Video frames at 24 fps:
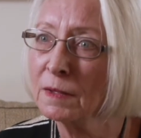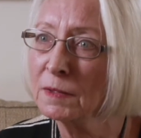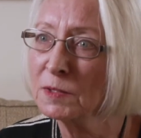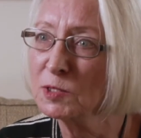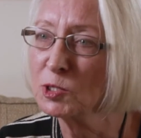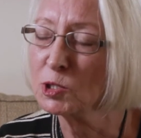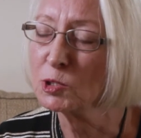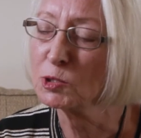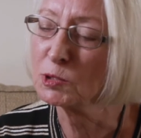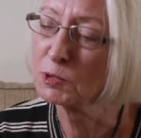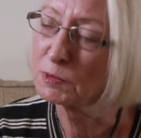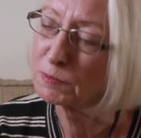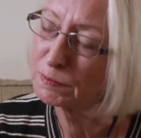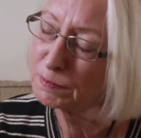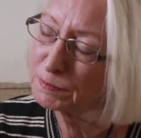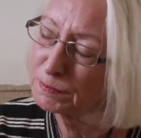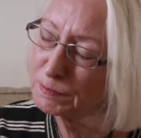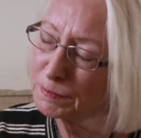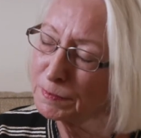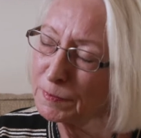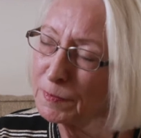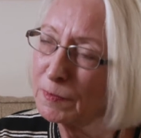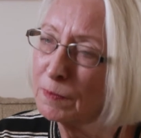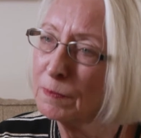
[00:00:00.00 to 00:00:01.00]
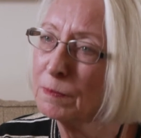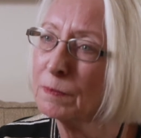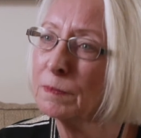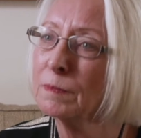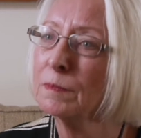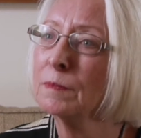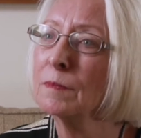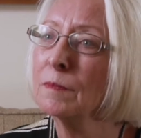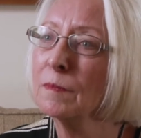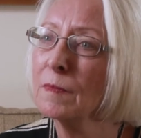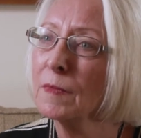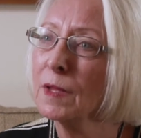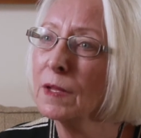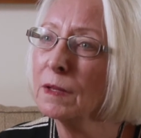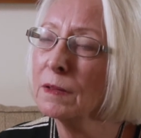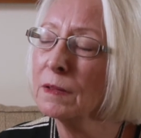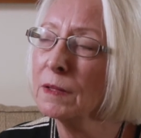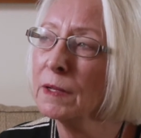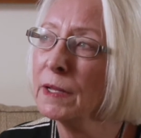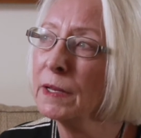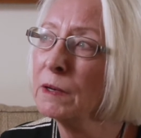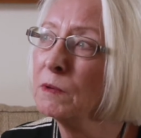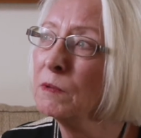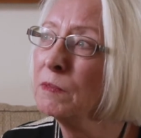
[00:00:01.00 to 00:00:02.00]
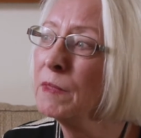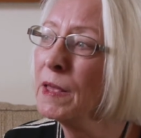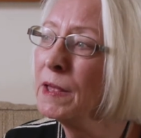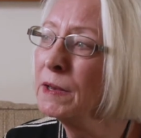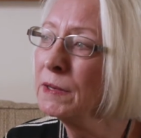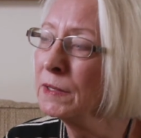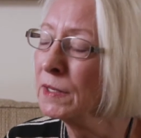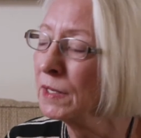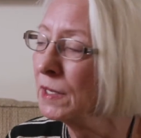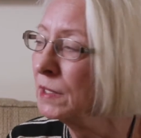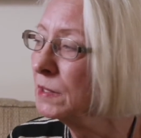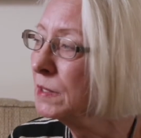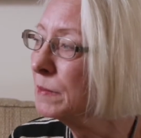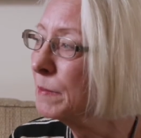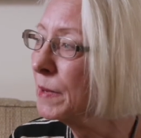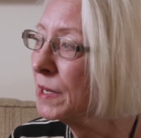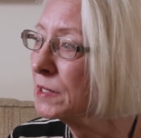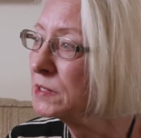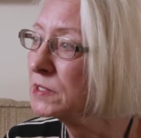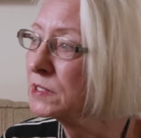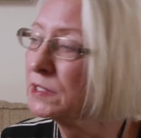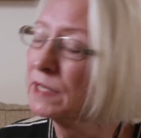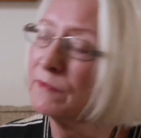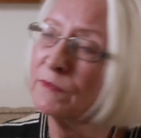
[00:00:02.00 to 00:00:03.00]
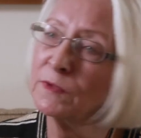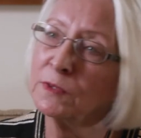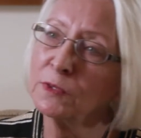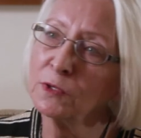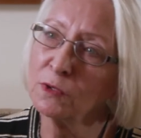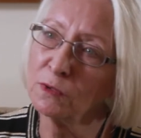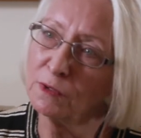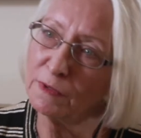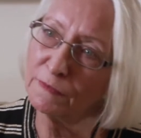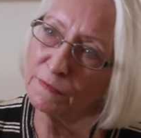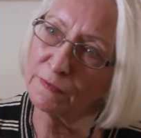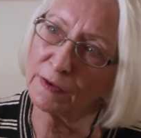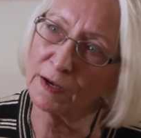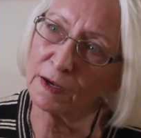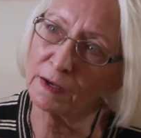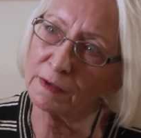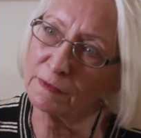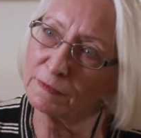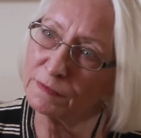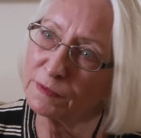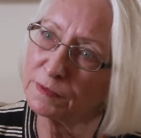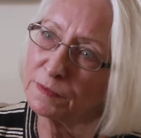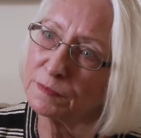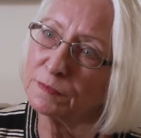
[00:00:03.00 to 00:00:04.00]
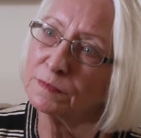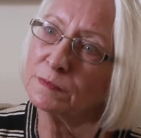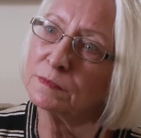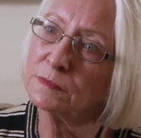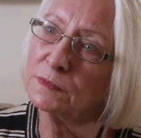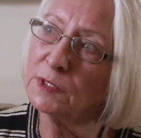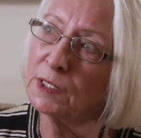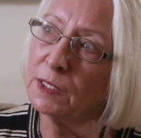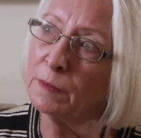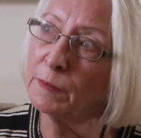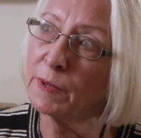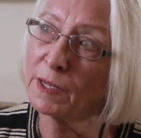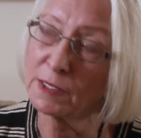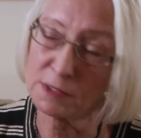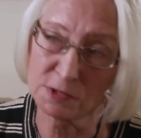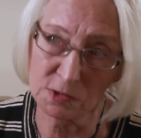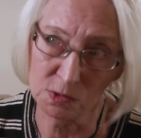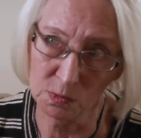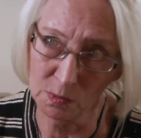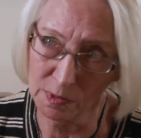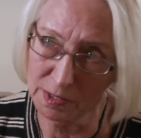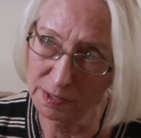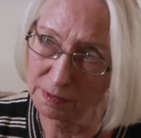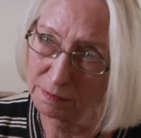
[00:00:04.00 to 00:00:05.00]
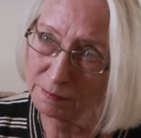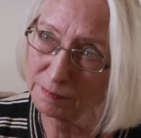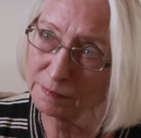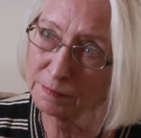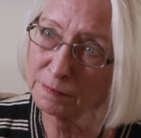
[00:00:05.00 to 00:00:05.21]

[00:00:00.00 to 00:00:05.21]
Just later that night, about 7:35, he passed away.